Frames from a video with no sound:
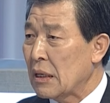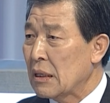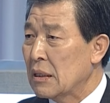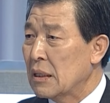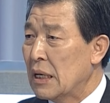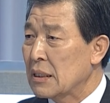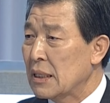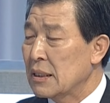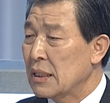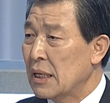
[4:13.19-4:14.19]
as
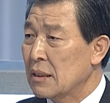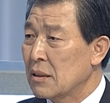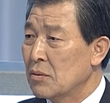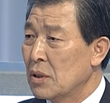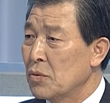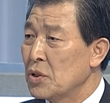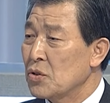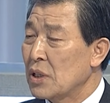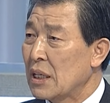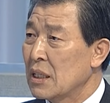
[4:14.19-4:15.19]
I said, we
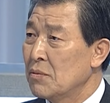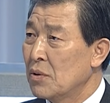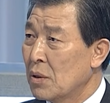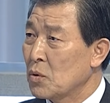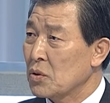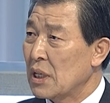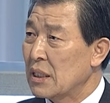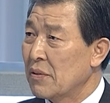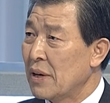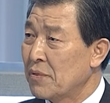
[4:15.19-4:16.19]
should not give up those
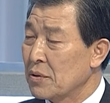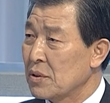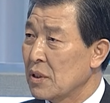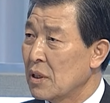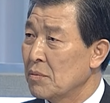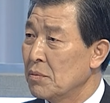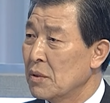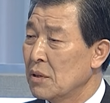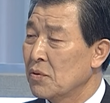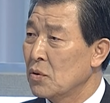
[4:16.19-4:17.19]
kind of efforts,
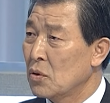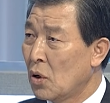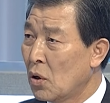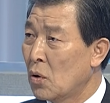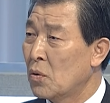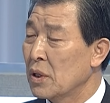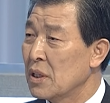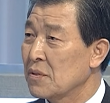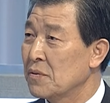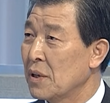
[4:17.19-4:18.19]
even though
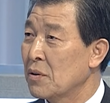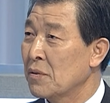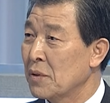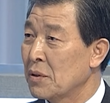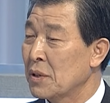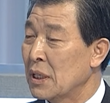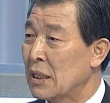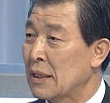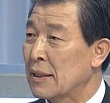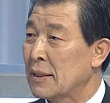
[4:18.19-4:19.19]
it's very, very
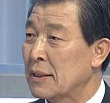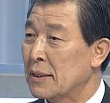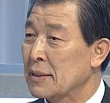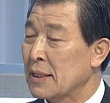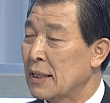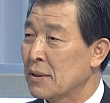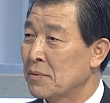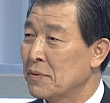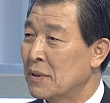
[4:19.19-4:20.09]
kind of